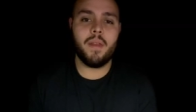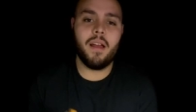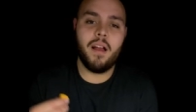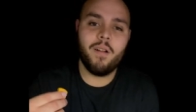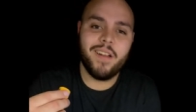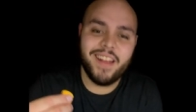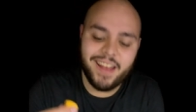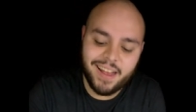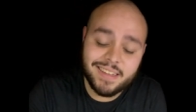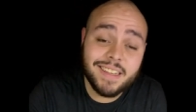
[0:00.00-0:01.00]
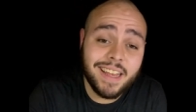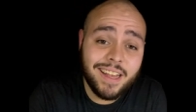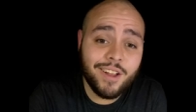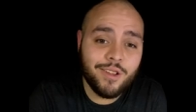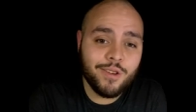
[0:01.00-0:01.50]
Alrighty guys, in
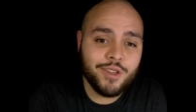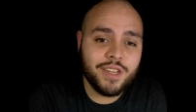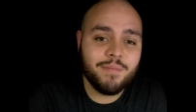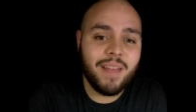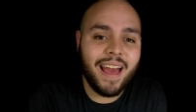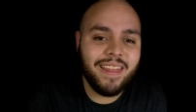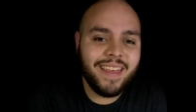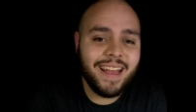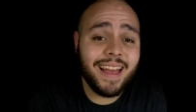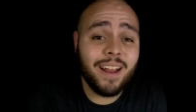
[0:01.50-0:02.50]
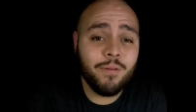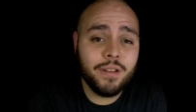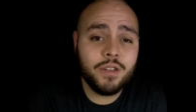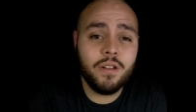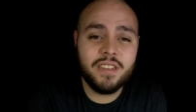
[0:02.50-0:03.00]
conclusion, I think an
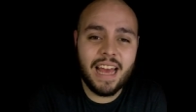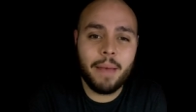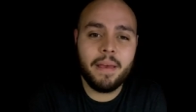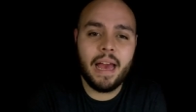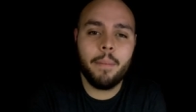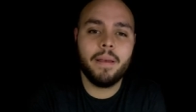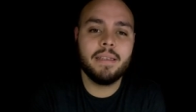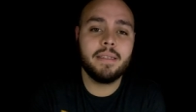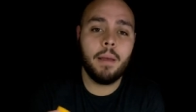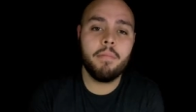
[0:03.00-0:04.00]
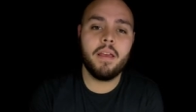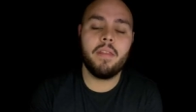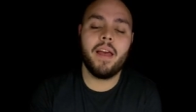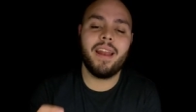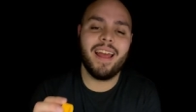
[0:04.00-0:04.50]
original dab cap is something
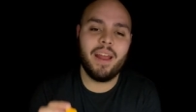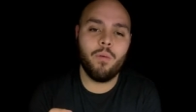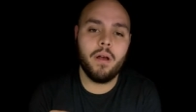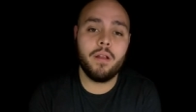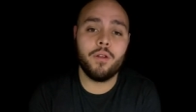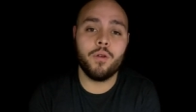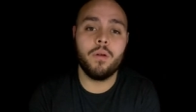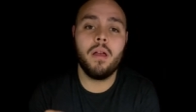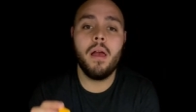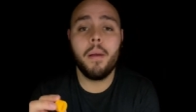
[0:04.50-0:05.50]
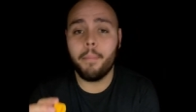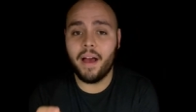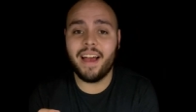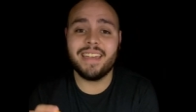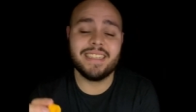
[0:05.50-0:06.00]
that anyone who
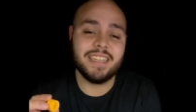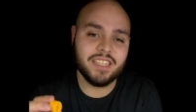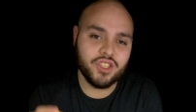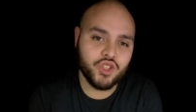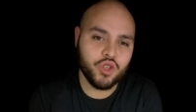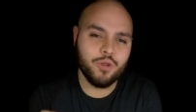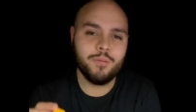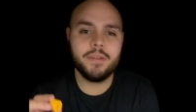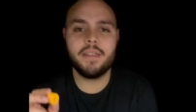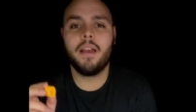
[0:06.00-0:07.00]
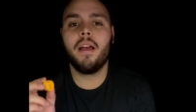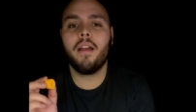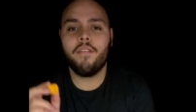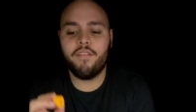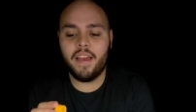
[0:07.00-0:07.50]
buys and consumes
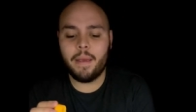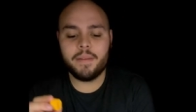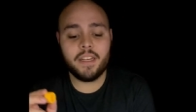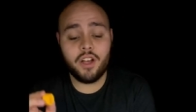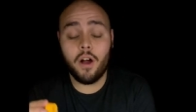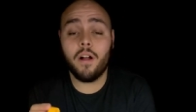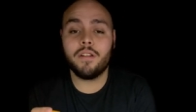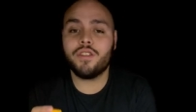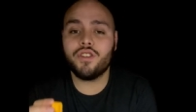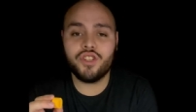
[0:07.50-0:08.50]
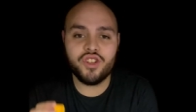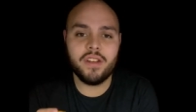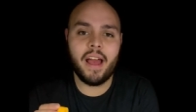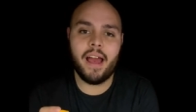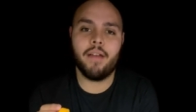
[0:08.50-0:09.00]
vapes and carts should
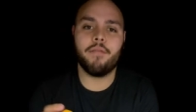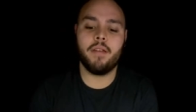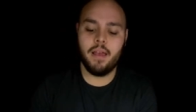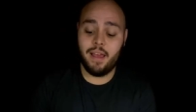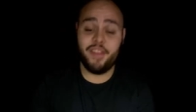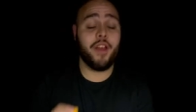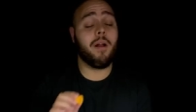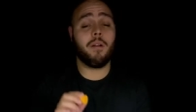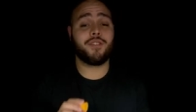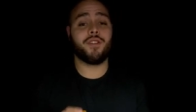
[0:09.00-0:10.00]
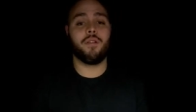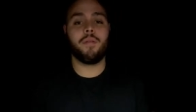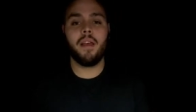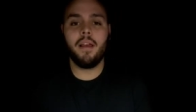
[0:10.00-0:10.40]
have in their arsenal.